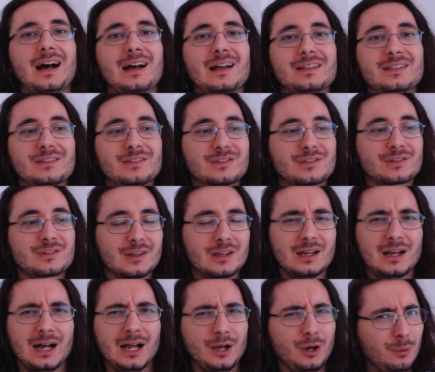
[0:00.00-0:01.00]
and.
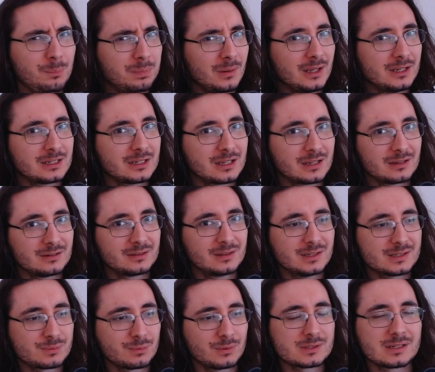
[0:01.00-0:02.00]
I hope like
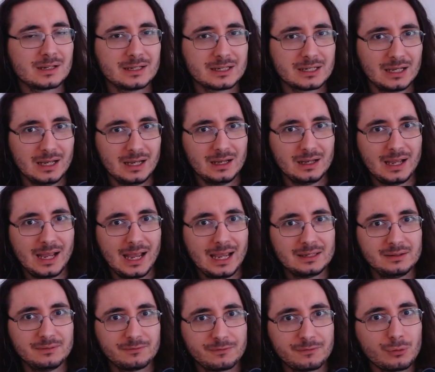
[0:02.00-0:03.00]
this was like uh,
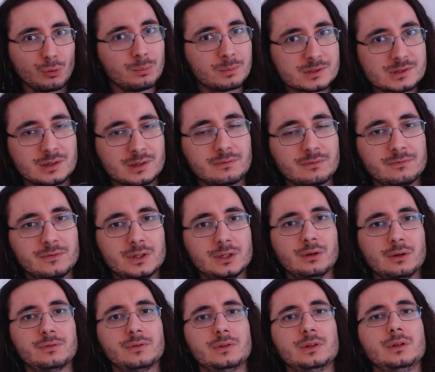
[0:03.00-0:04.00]
an informative
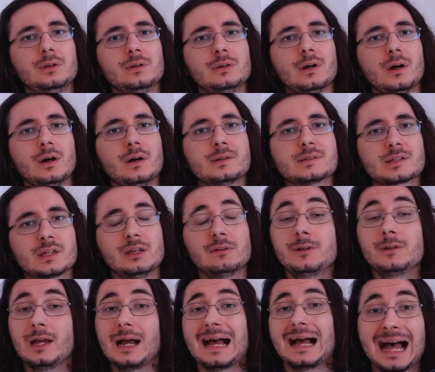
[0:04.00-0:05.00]
video for you guys.
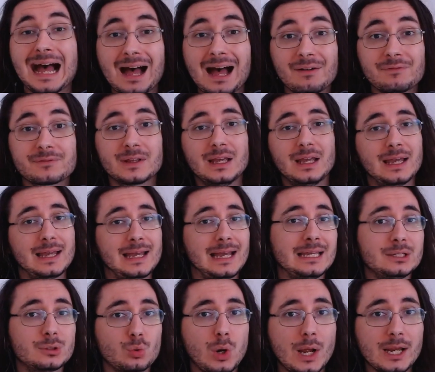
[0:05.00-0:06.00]
If you have
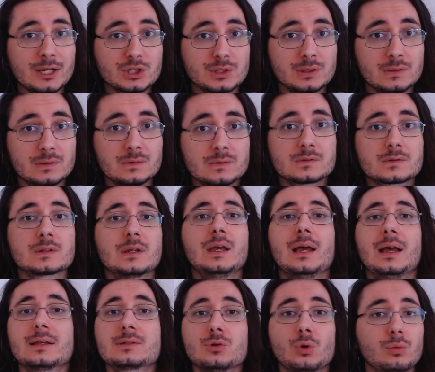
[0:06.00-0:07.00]
any questions,
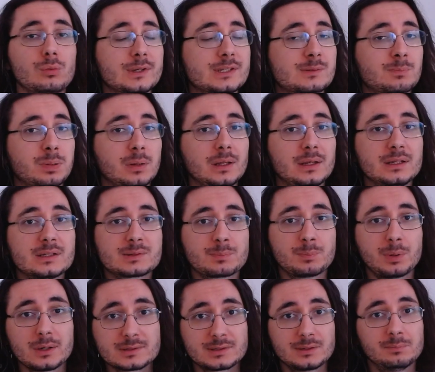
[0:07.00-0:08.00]
as always, please
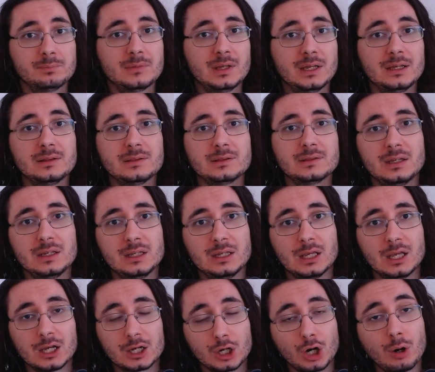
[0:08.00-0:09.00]
post them in
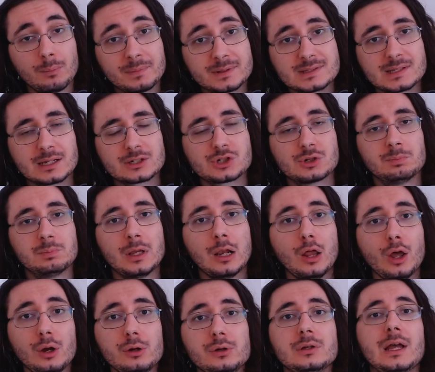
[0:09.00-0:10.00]
the comment section
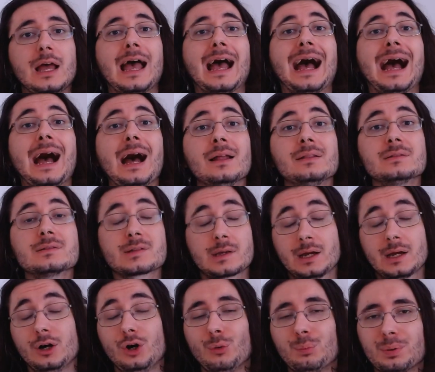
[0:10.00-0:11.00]
below. And
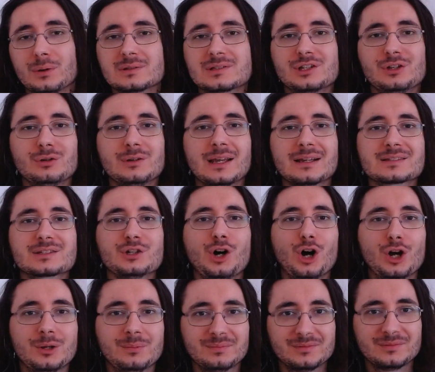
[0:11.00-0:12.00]
I hope I'll see you next
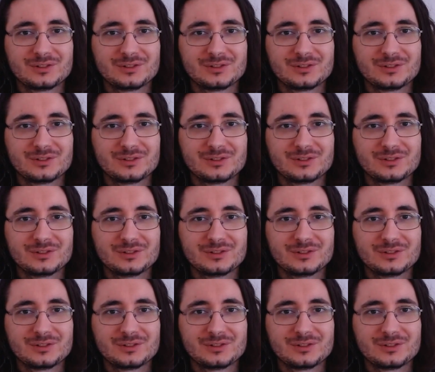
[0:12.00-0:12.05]
time.